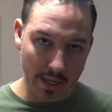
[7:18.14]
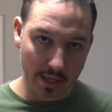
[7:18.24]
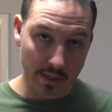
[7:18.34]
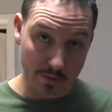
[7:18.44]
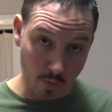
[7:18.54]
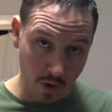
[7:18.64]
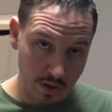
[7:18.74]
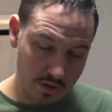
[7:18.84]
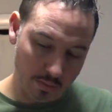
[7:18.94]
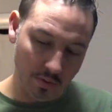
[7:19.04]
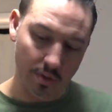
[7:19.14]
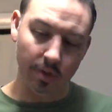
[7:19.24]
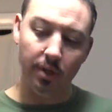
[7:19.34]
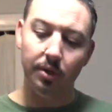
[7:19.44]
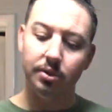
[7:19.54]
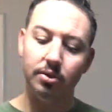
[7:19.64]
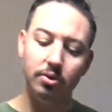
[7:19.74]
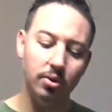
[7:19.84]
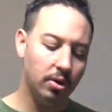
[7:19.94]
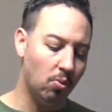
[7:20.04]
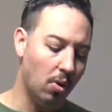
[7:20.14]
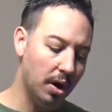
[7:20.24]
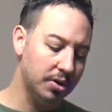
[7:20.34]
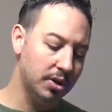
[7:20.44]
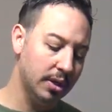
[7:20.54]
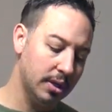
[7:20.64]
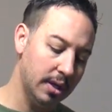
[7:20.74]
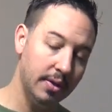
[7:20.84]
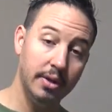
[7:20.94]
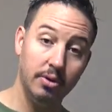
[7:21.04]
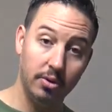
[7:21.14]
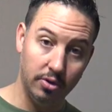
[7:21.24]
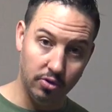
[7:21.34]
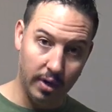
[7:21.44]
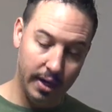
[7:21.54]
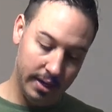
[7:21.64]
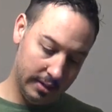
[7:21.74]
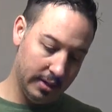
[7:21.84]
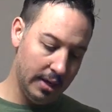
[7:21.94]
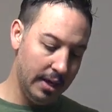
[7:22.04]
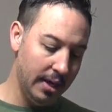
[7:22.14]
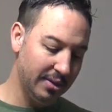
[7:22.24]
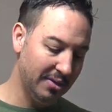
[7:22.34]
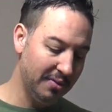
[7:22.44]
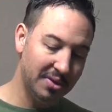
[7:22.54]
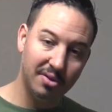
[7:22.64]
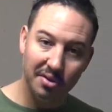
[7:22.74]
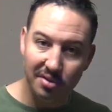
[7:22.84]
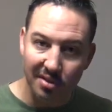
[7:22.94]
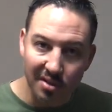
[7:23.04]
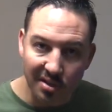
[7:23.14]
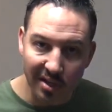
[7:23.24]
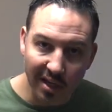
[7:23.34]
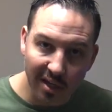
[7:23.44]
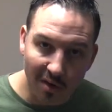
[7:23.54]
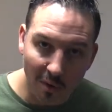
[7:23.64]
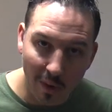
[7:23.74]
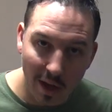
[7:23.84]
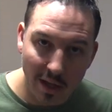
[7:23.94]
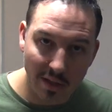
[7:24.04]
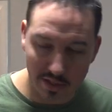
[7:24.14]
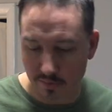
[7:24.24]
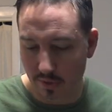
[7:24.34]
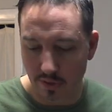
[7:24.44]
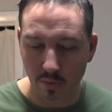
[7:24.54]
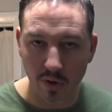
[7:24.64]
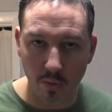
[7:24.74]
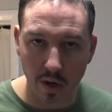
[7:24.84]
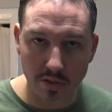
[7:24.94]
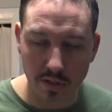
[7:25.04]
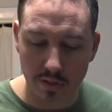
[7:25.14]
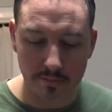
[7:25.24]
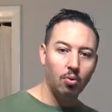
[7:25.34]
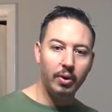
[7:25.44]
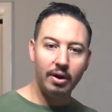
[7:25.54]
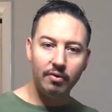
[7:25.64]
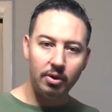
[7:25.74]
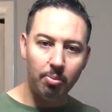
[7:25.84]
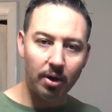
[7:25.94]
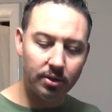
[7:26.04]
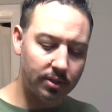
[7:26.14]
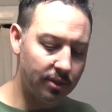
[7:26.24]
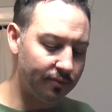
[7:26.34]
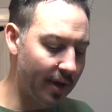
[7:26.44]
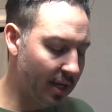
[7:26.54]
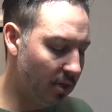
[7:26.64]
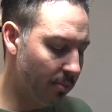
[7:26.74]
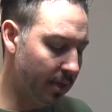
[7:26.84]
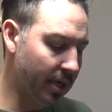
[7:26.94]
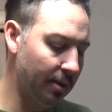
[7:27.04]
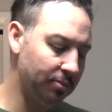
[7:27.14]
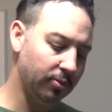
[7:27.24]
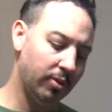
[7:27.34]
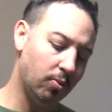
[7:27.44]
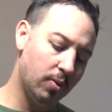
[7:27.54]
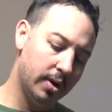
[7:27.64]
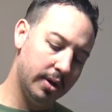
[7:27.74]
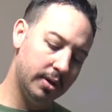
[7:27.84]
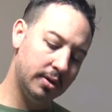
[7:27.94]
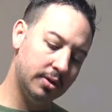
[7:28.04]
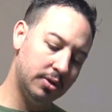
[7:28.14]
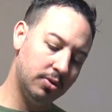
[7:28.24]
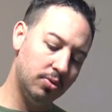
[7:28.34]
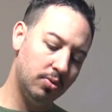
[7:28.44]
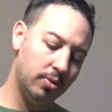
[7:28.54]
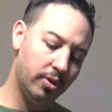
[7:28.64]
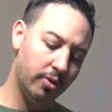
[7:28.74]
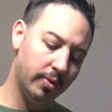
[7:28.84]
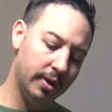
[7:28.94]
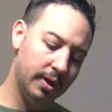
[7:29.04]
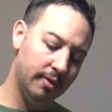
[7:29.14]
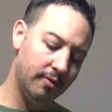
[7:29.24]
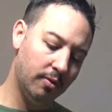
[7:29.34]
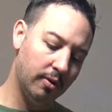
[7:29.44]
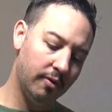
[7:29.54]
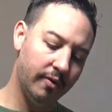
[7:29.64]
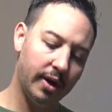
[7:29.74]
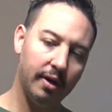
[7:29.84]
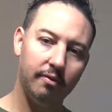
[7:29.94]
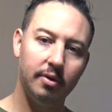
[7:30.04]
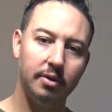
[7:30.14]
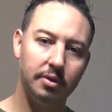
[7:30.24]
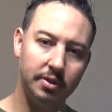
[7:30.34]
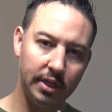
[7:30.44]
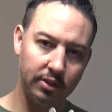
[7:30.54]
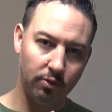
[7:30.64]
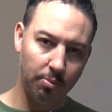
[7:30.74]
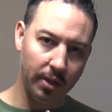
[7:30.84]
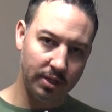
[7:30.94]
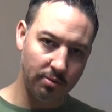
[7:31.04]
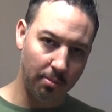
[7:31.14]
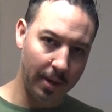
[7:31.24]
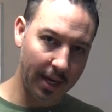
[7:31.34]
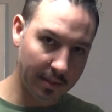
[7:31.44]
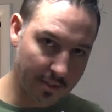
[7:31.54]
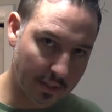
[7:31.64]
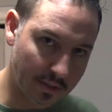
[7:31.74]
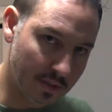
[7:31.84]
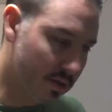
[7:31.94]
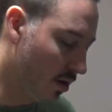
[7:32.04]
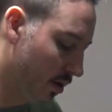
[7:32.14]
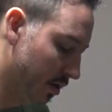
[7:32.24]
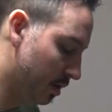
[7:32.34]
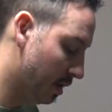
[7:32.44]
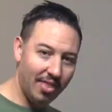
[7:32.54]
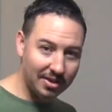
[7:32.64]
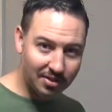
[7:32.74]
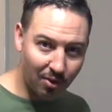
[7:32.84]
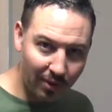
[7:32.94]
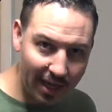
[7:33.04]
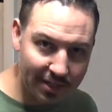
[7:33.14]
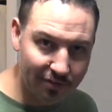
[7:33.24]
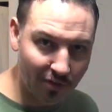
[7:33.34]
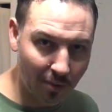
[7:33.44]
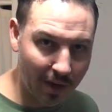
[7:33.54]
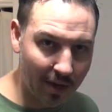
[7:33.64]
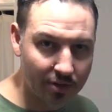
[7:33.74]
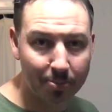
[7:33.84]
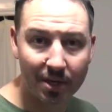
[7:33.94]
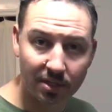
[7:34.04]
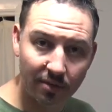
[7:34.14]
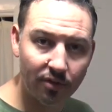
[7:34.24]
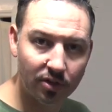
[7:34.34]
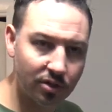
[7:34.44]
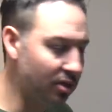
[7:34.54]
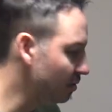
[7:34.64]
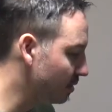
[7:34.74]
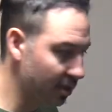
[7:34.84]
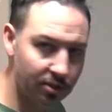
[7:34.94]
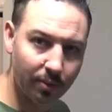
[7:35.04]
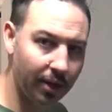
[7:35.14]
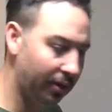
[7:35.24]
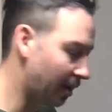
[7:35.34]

here is washable, so you can wash it and then you can dry it. So if it starts to stink, right, that's when you'd want to wash it. Whenever you purchase this vacuum, it comes with one, two, three, four, five, six replacement bags to get you started. That's going to last for a while, especially if you're just using this around